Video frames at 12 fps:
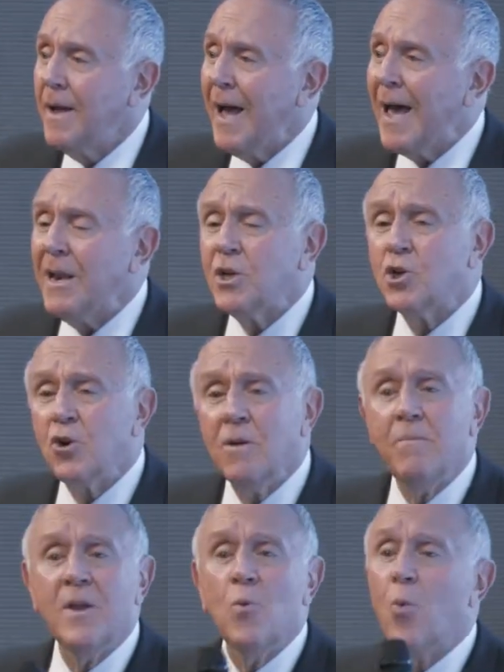And it
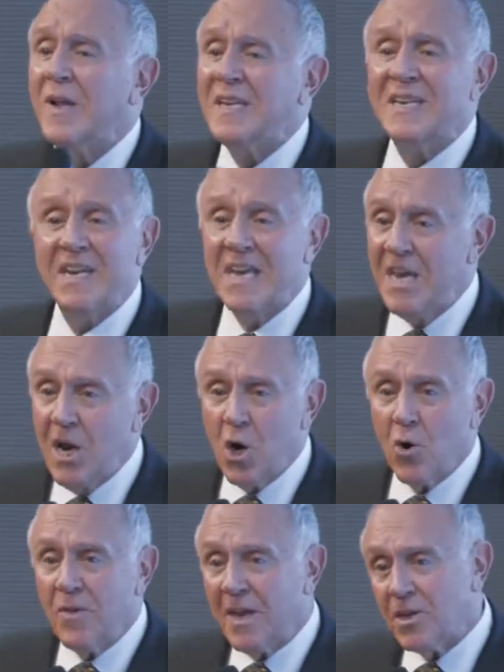shouldn't be once a
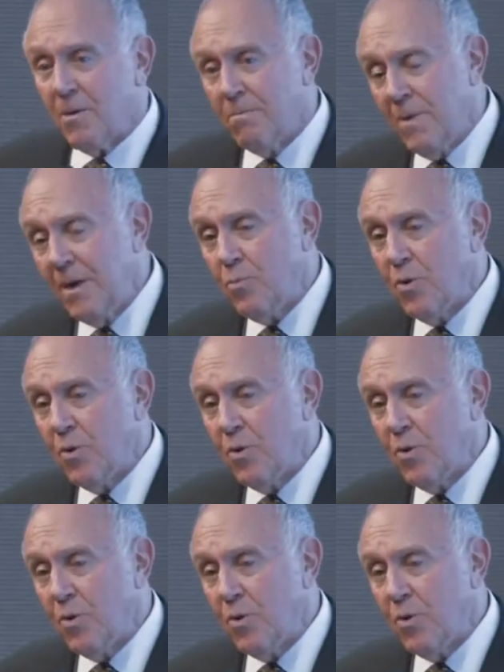year that you meet